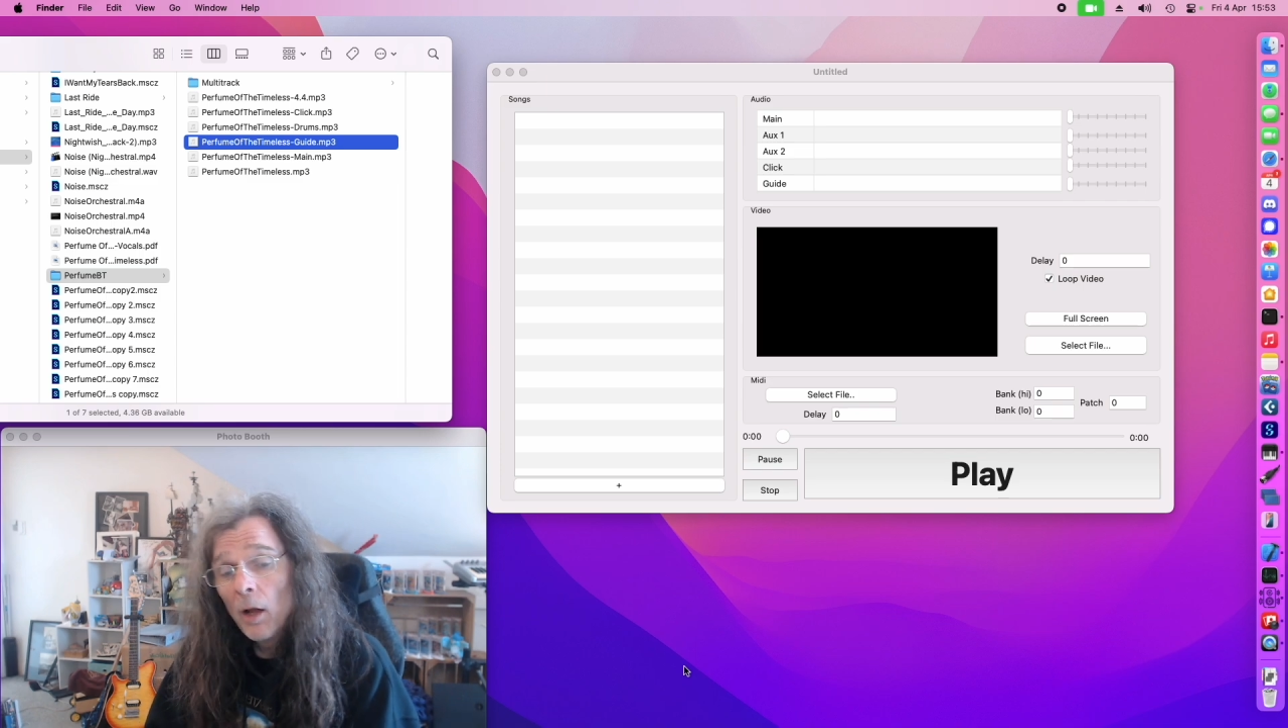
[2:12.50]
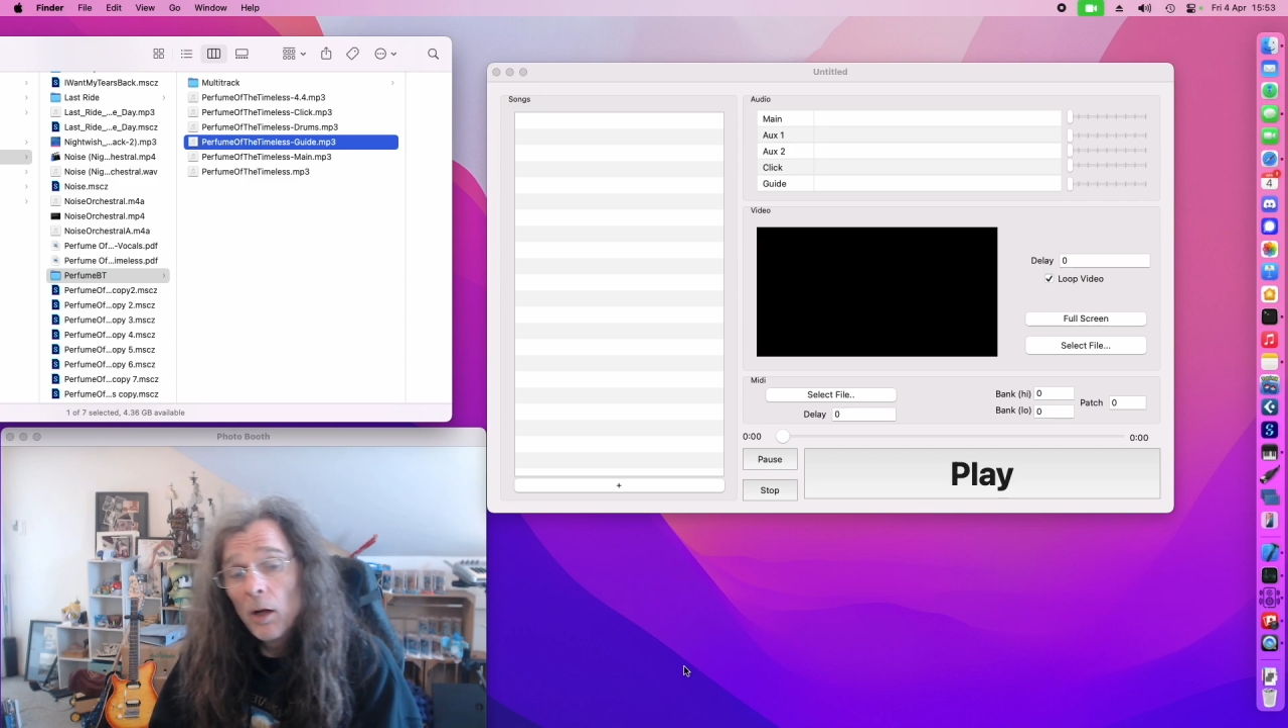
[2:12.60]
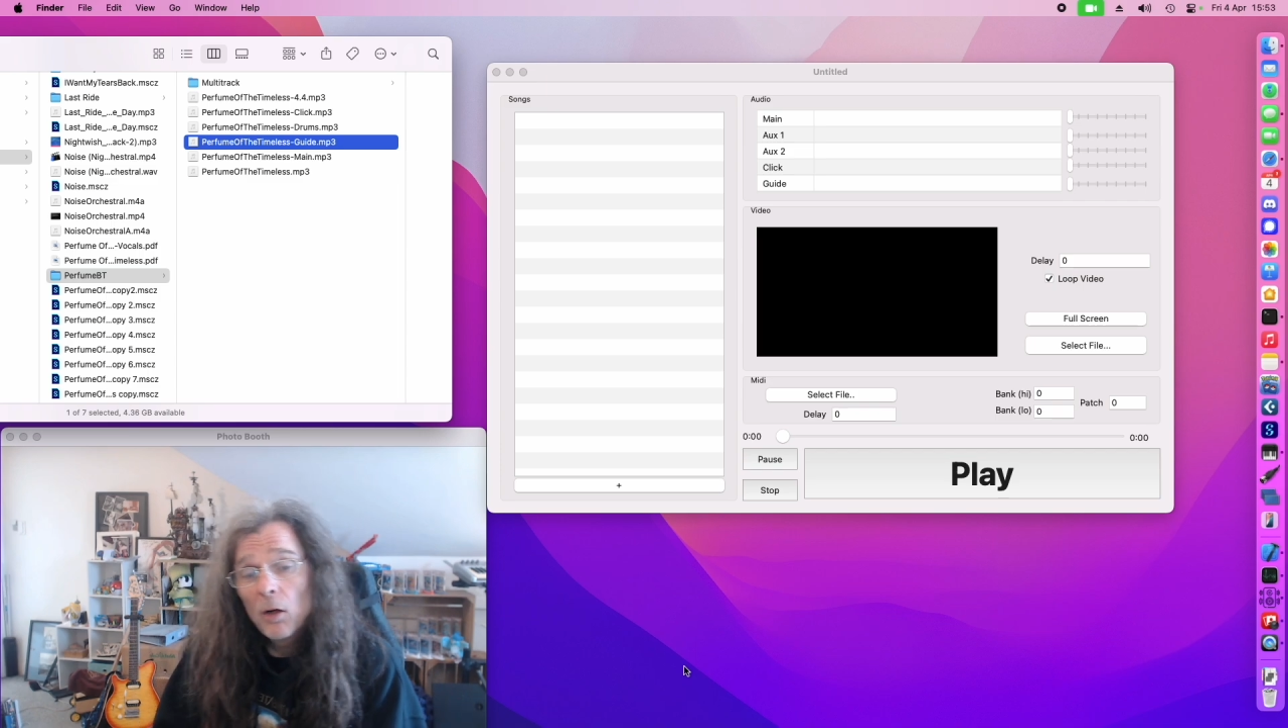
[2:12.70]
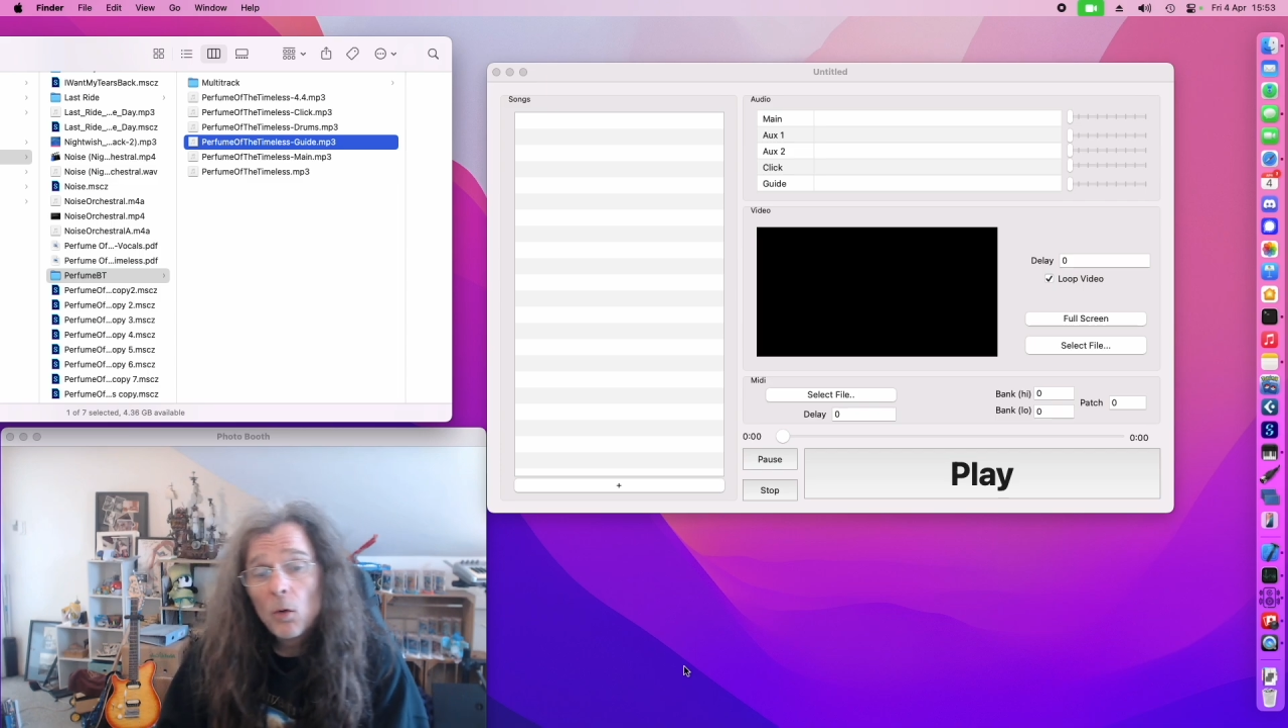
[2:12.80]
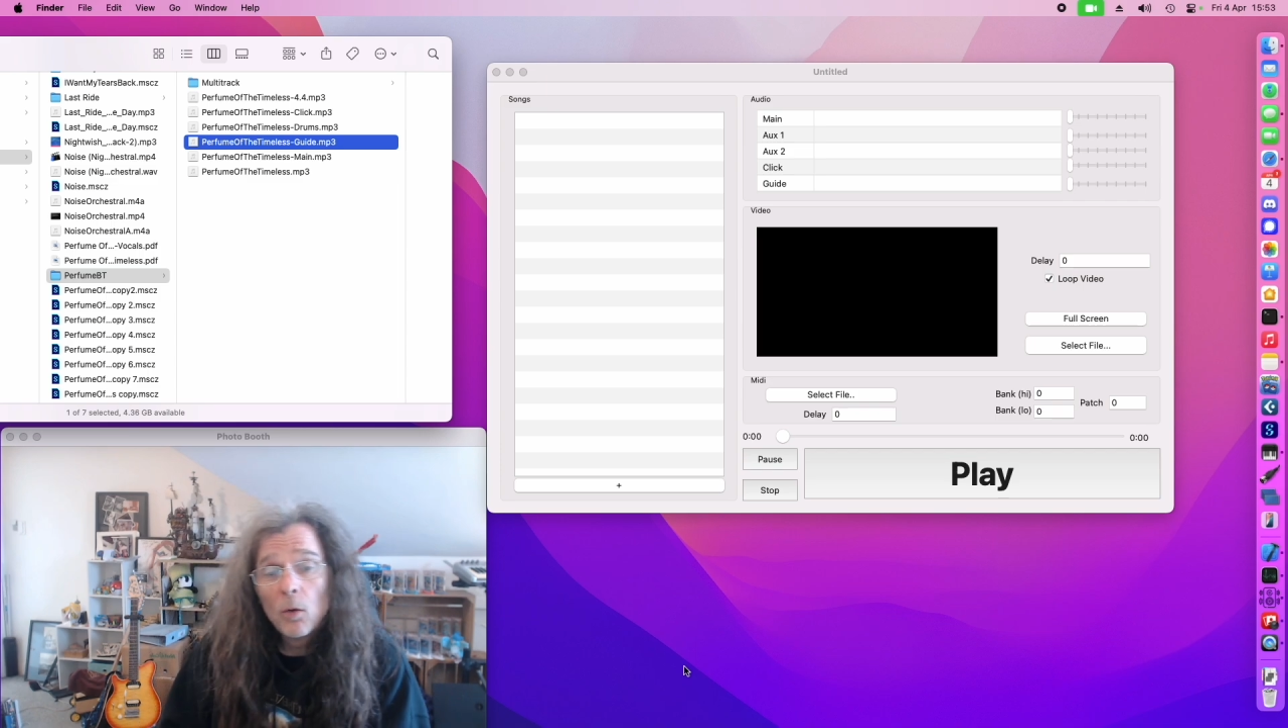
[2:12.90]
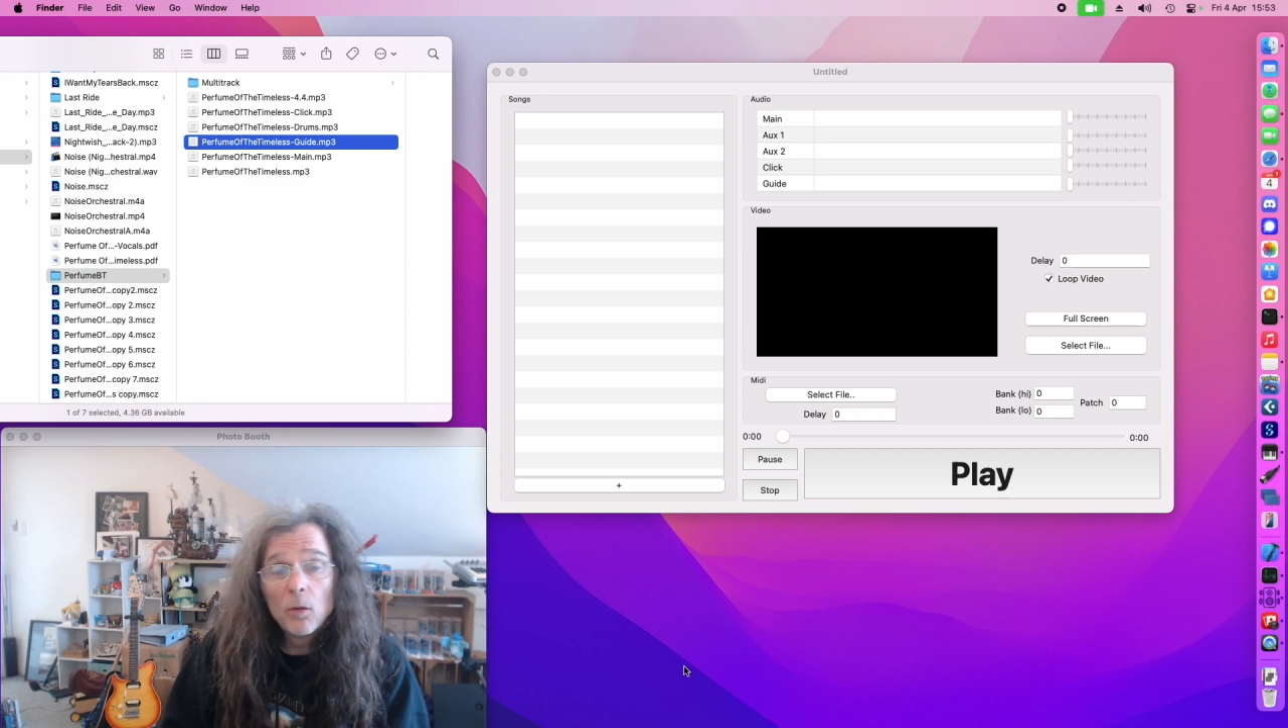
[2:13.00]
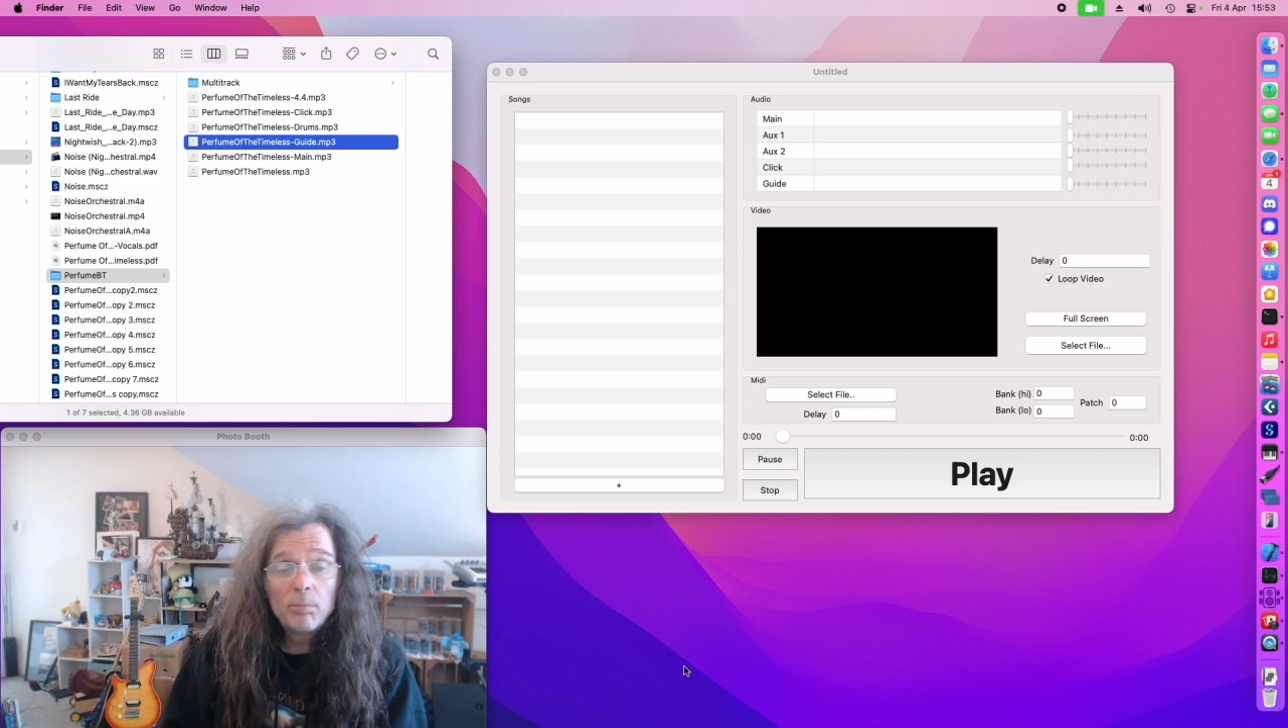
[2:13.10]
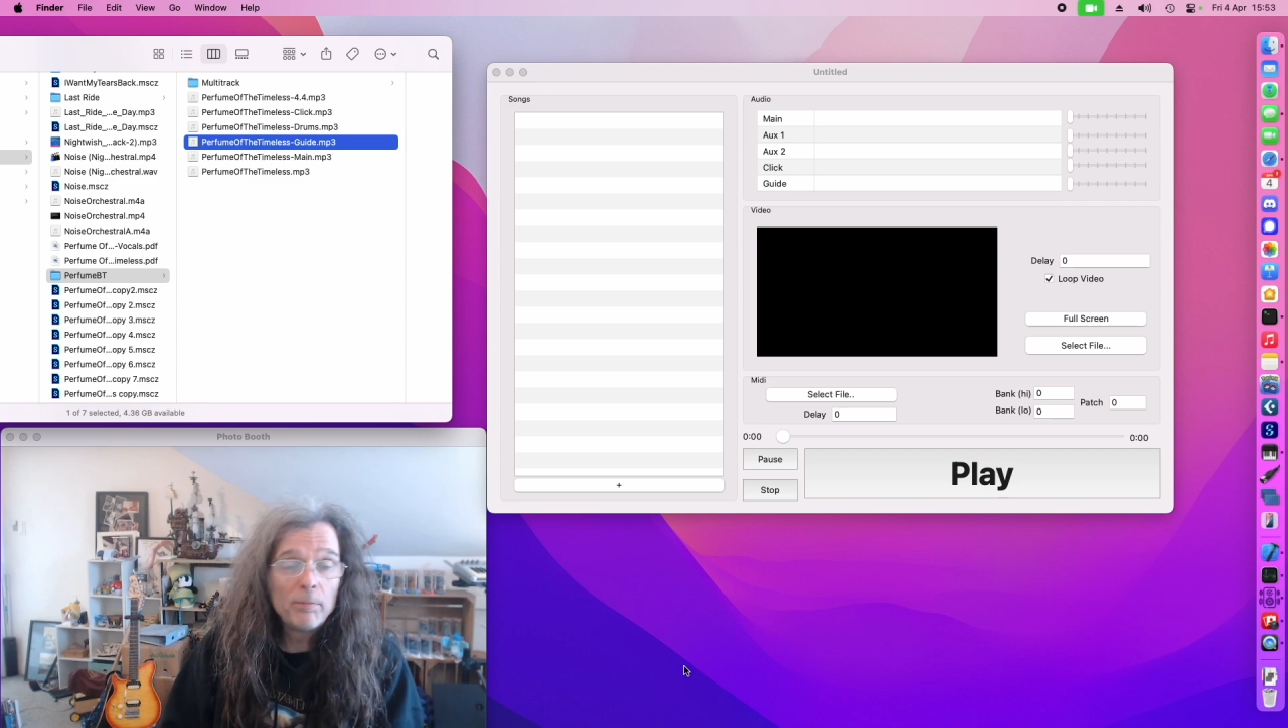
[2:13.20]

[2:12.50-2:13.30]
Or